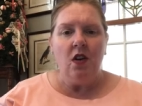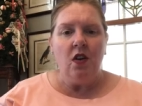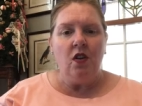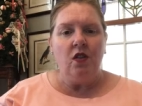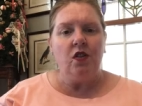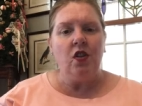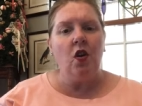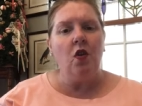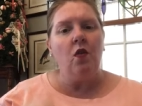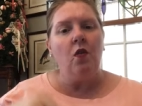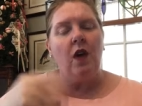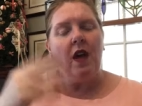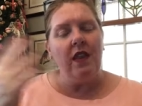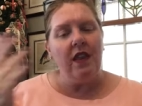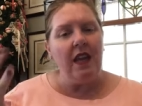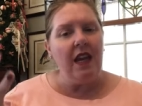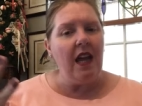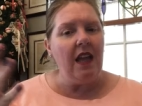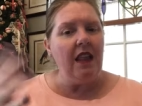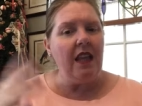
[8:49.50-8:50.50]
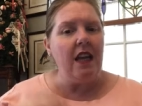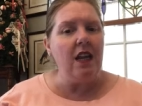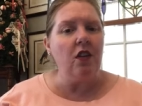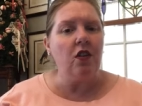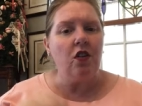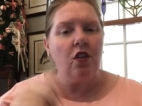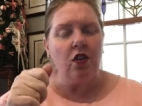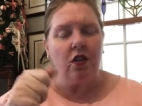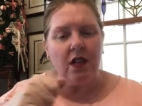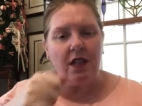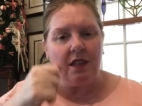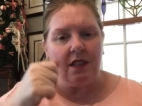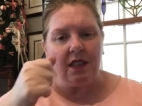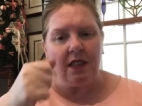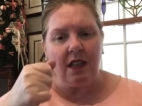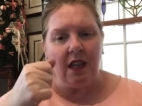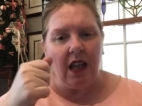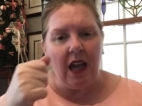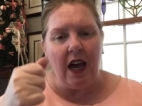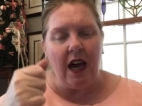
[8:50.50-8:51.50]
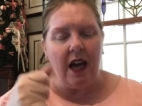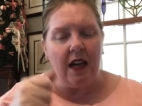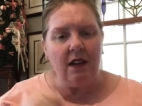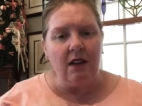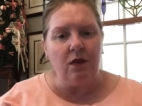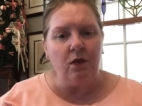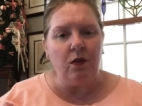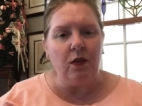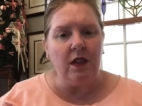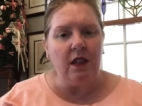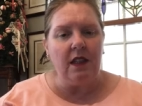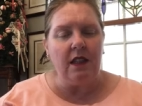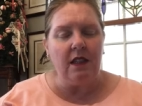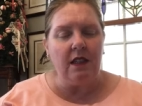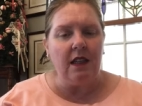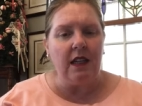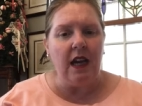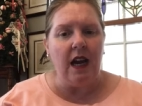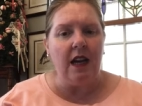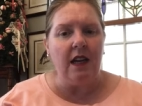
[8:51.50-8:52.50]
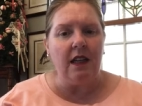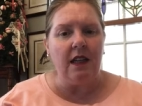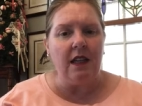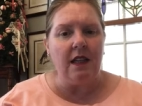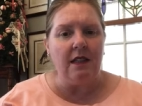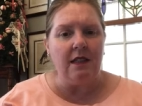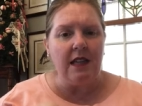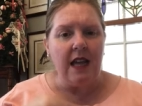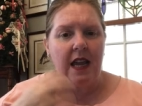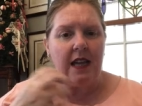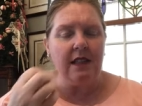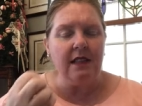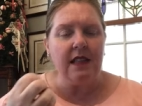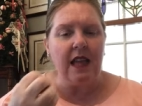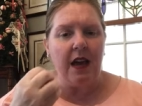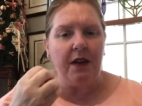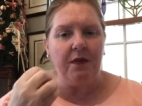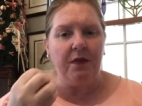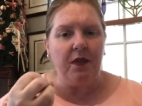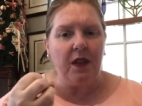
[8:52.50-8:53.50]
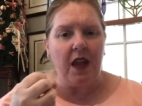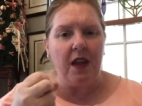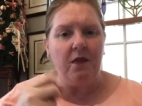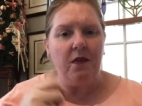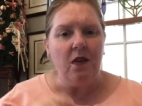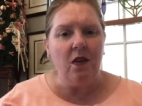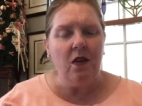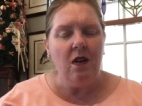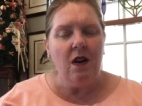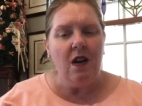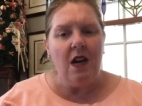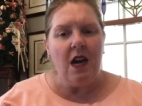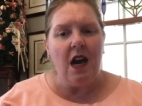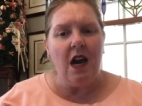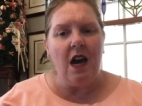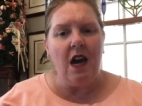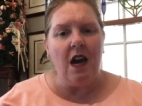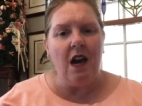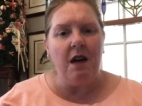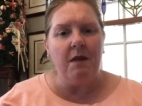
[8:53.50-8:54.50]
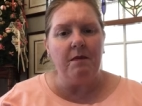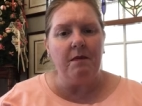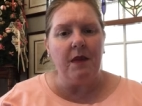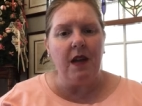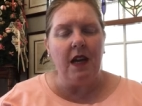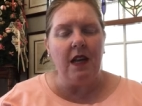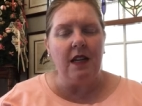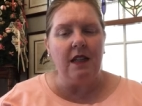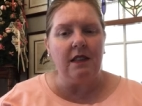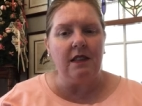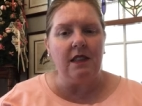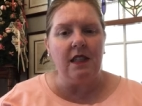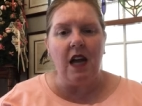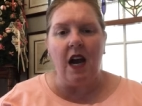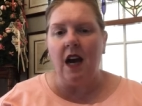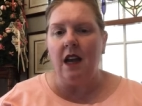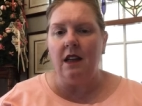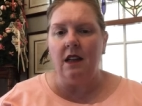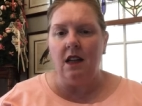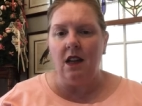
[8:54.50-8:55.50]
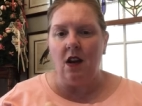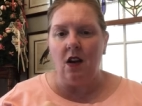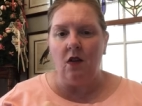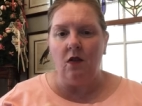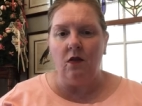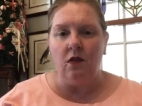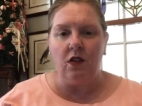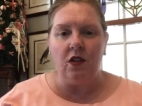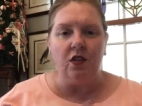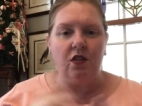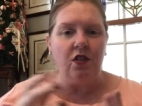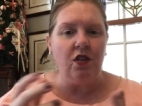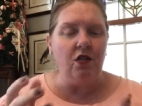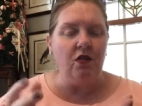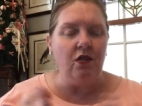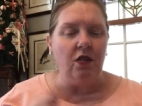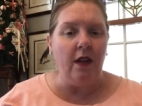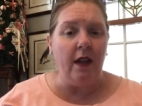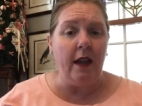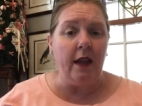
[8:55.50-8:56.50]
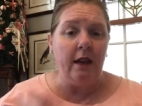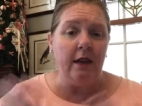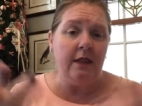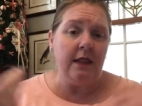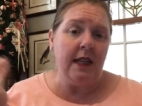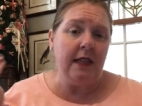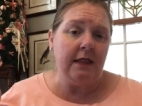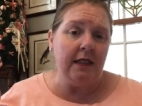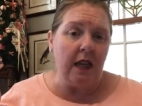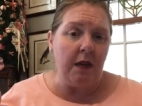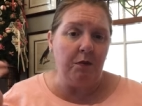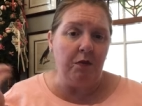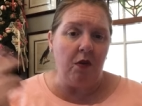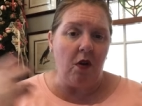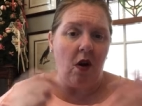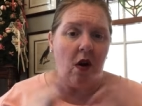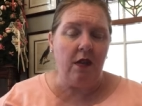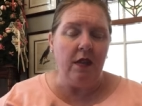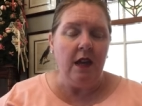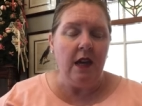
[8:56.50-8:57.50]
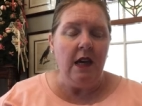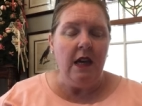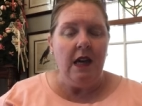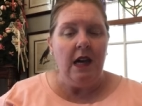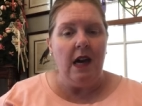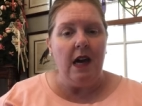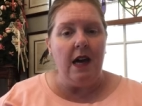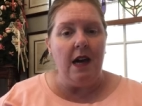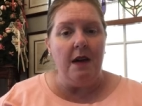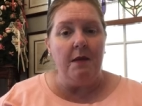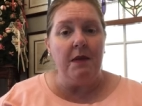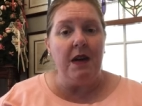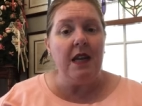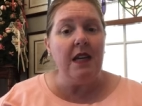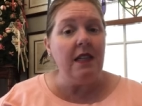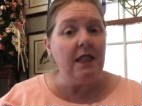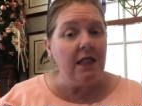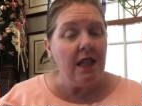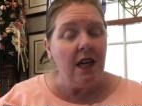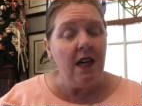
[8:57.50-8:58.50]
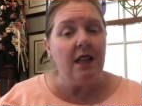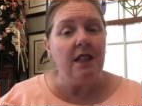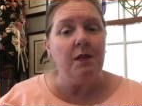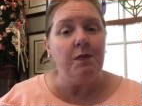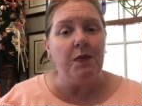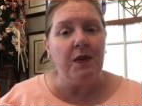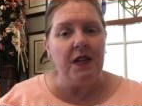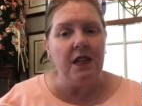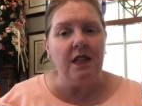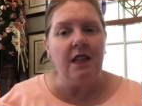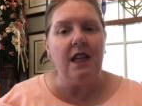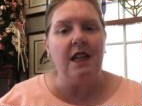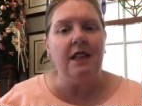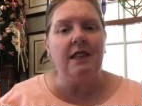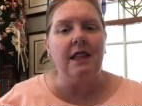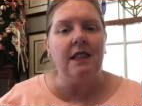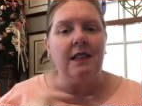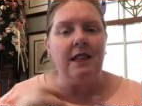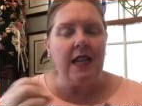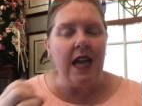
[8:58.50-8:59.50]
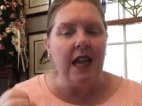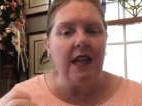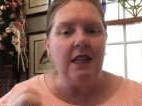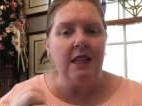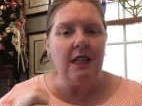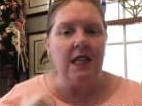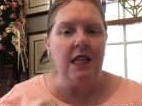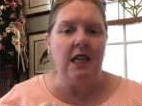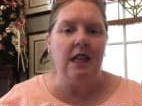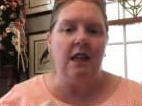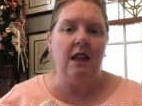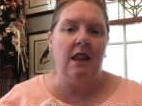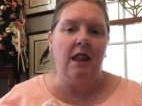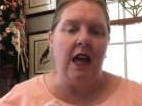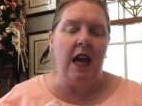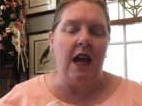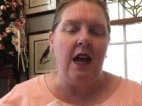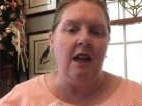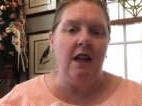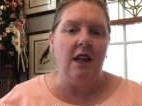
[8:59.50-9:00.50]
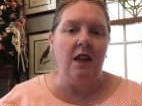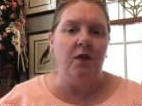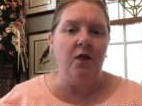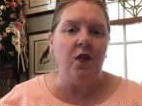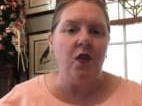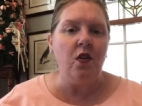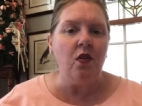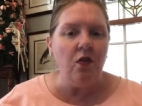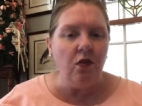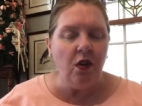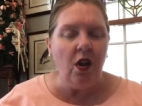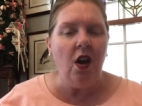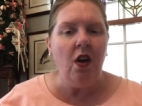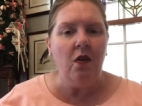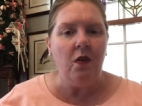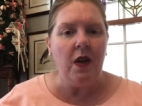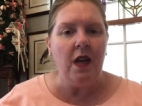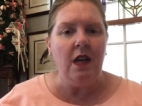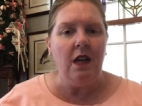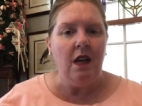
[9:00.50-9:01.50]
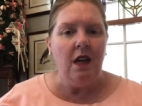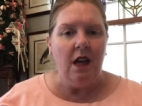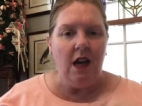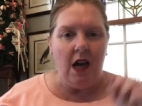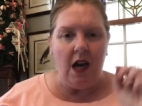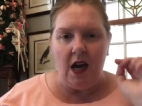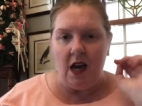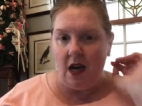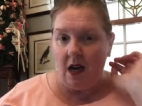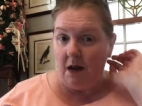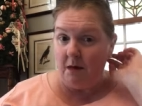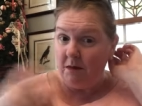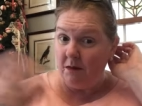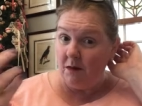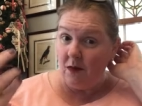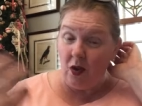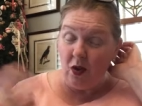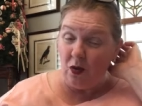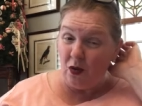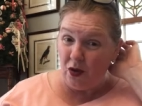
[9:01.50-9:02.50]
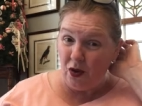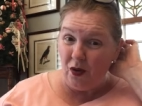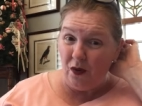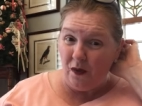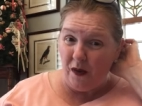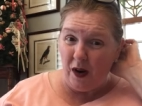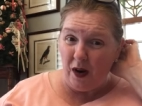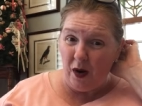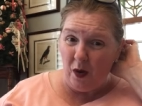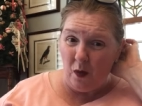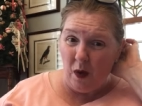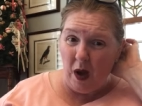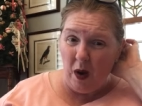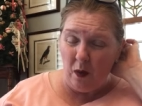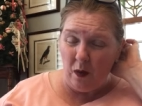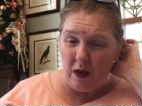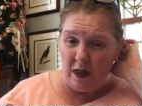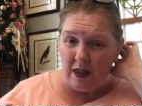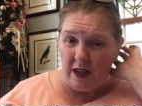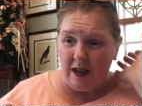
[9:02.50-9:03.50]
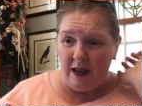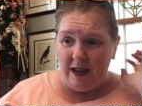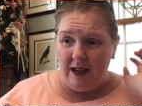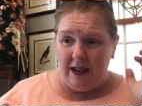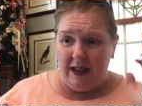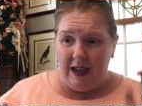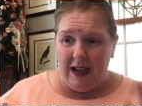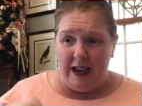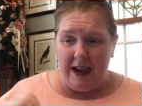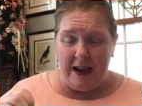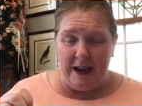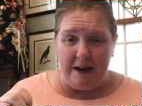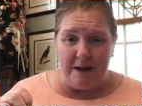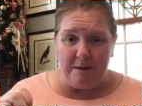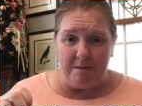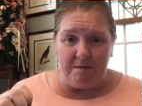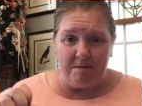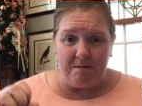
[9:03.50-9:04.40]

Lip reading: So, and then I let it cook until I really kind of can taste that flavor. And it's not, you know, the students are like, it tastes like broth. And it does, but it's a technique that if you know it, you'll do very well with it. And